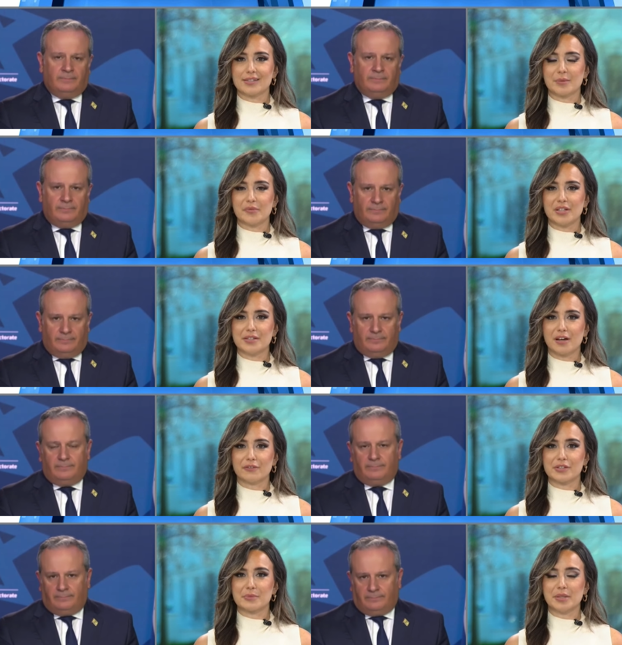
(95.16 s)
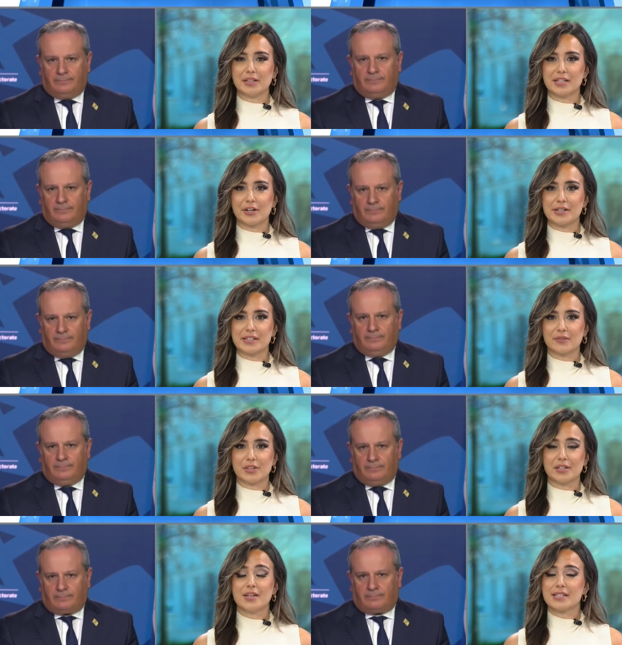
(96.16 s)
Speaker 1: some of the toughest military, some of
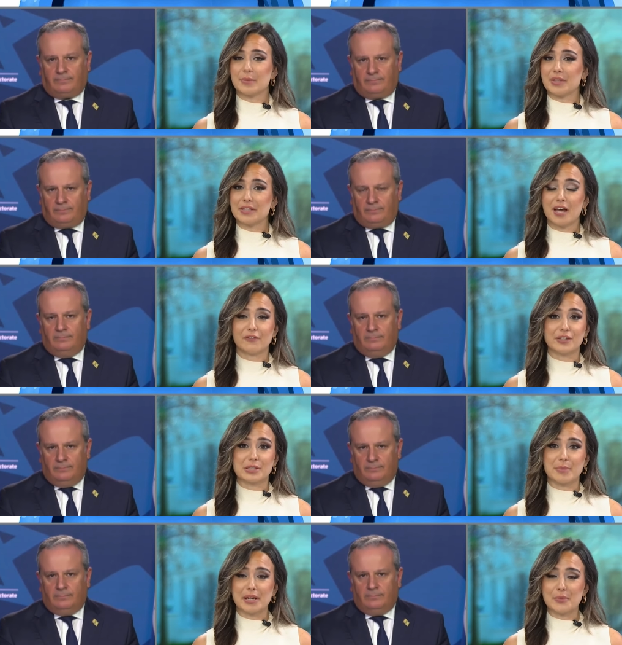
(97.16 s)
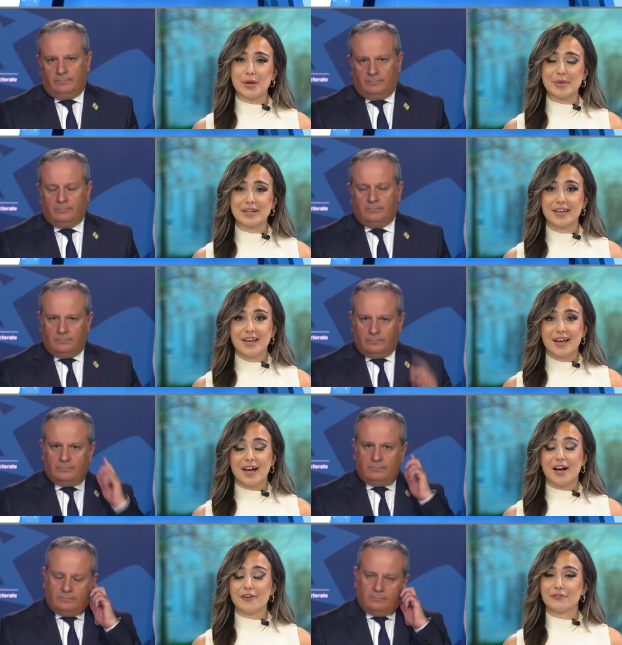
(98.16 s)
the, some of the toughest men and women
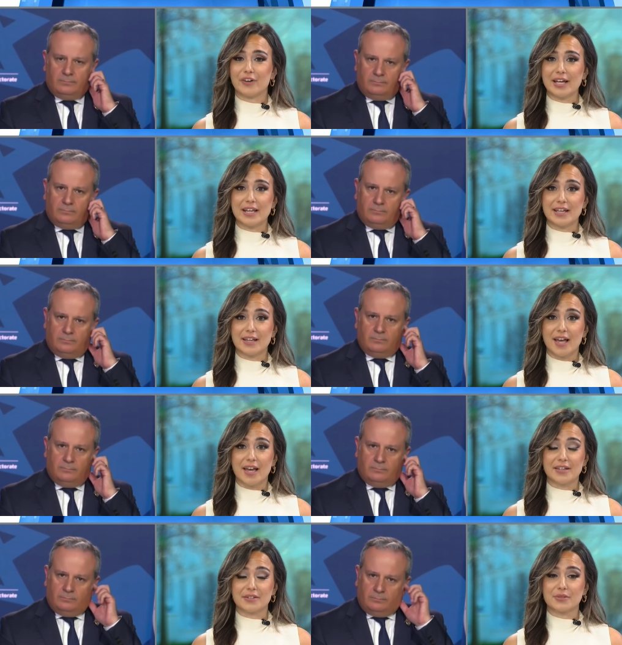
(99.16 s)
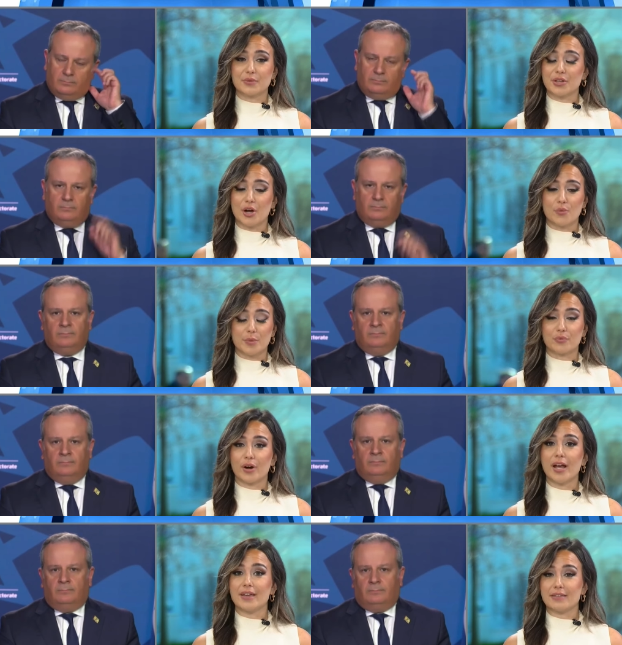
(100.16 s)
uh, fighting. And you know, we
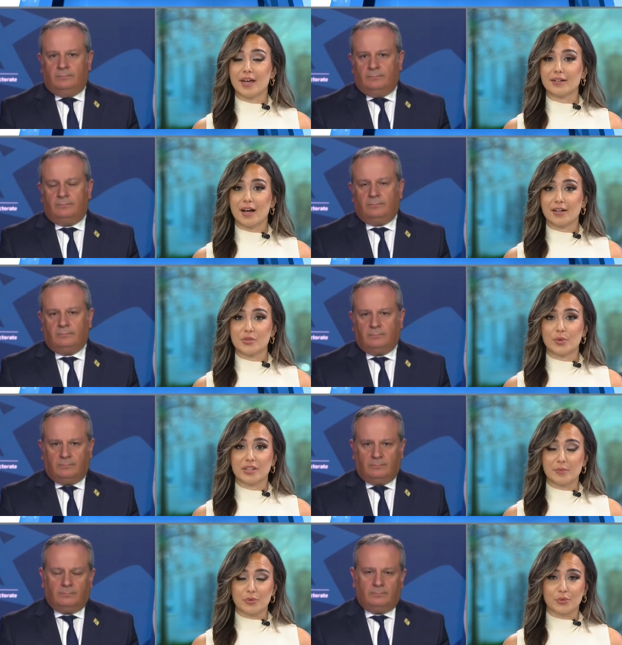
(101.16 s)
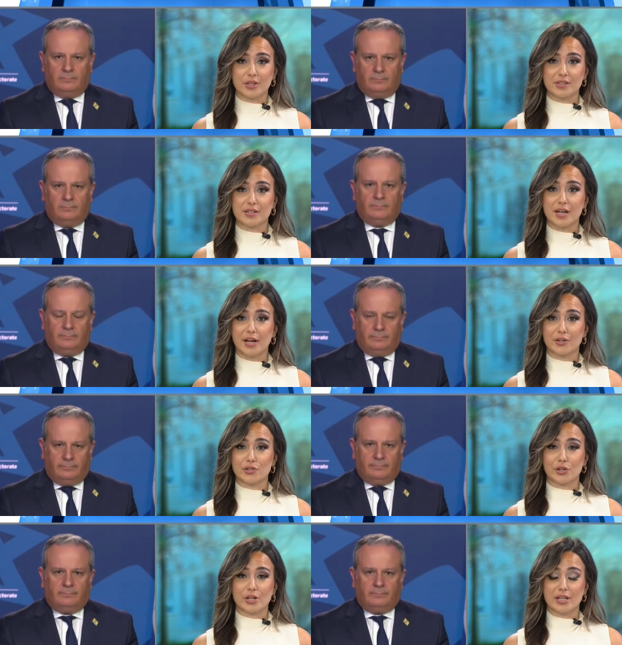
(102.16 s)
pray that God is with them through this entire journey